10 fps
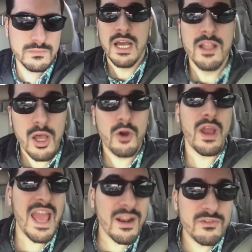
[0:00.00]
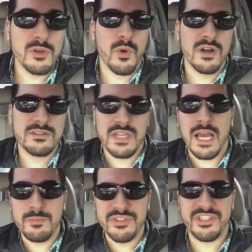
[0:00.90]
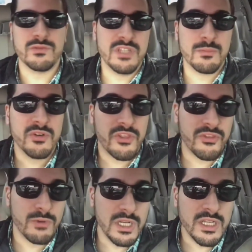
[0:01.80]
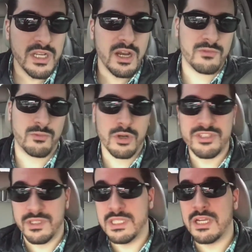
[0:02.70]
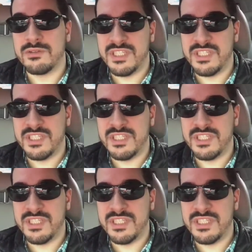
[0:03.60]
Hello everyone to episode number 3 of Rosolino